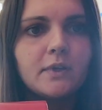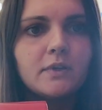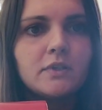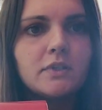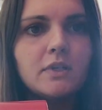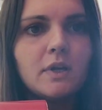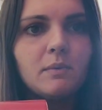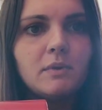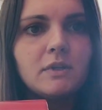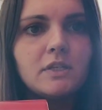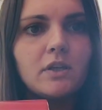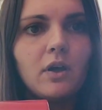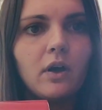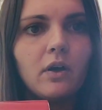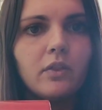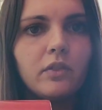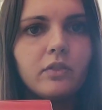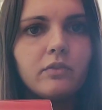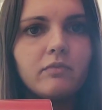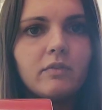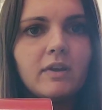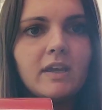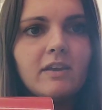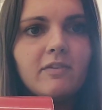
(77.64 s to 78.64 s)
So it's
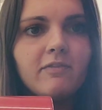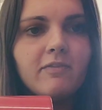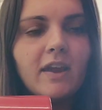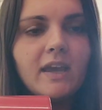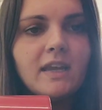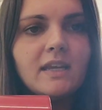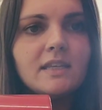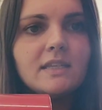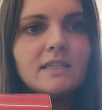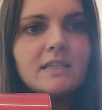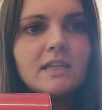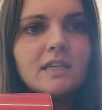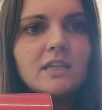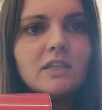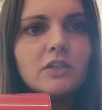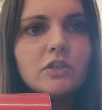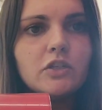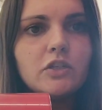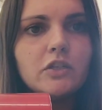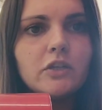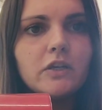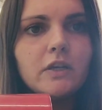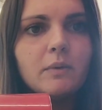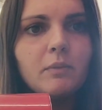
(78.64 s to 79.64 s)
got three
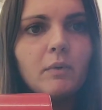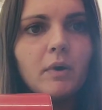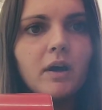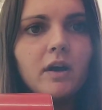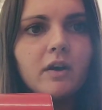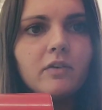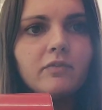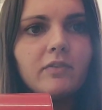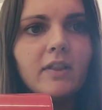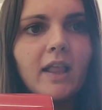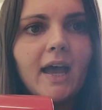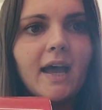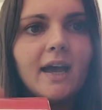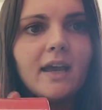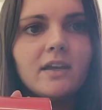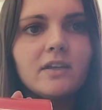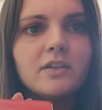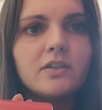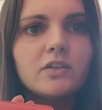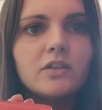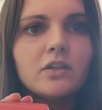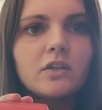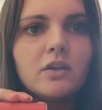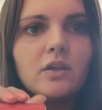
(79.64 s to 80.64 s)
faces, two are
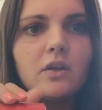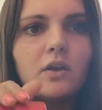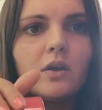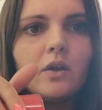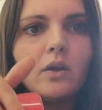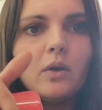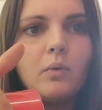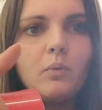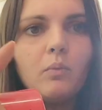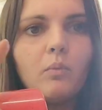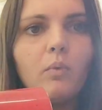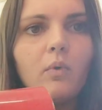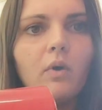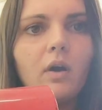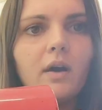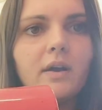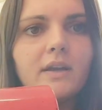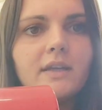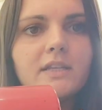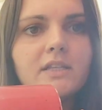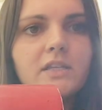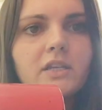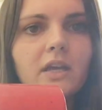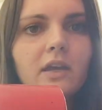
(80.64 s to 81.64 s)
flat,
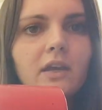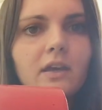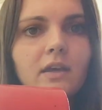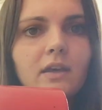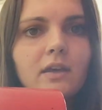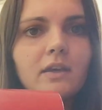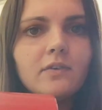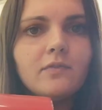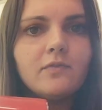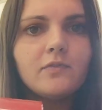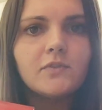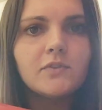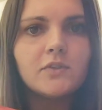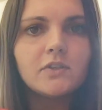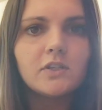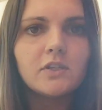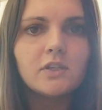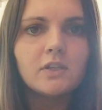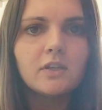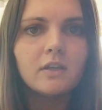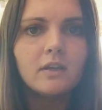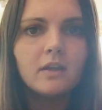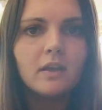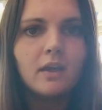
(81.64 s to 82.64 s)
one is curved,